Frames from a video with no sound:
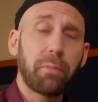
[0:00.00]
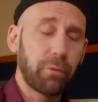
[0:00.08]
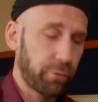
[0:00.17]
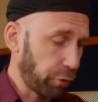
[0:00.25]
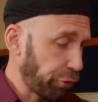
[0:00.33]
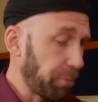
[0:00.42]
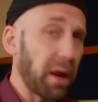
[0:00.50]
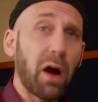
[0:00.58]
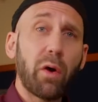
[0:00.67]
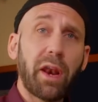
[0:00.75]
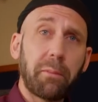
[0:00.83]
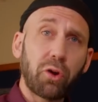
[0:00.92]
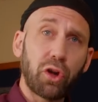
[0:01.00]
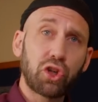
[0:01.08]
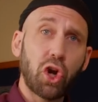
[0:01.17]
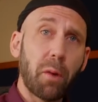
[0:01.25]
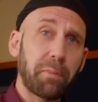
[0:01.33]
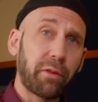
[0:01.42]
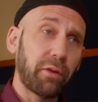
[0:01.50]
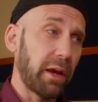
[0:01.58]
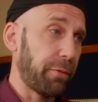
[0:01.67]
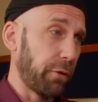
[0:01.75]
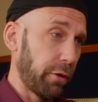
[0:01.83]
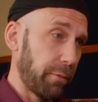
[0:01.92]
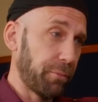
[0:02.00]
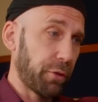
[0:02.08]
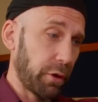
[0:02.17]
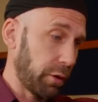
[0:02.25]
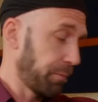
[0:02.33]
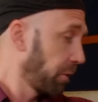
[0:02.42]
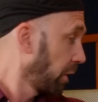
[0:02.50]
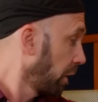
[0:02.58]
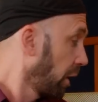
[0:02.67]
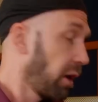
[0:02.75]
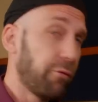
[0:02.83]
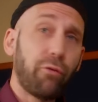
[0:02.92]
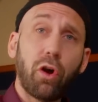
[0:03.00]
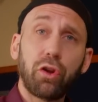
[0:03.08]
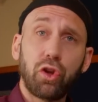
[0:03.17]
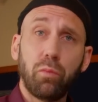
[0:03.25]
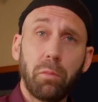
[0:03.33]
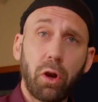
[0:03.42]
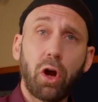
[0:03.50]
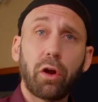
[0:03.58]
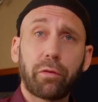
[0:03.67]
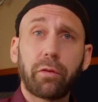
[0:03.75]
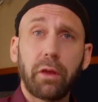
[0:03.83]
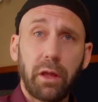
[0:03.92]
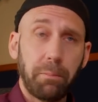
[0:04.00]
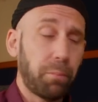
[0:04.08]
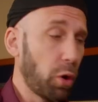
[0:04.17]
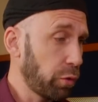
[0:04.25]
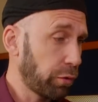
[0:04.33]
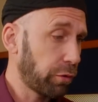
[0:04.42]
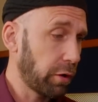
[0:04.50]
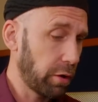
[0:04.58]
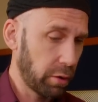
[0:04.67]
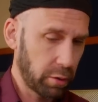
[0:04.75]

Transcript: So from now on, I'm going to compensate the volume loss in post.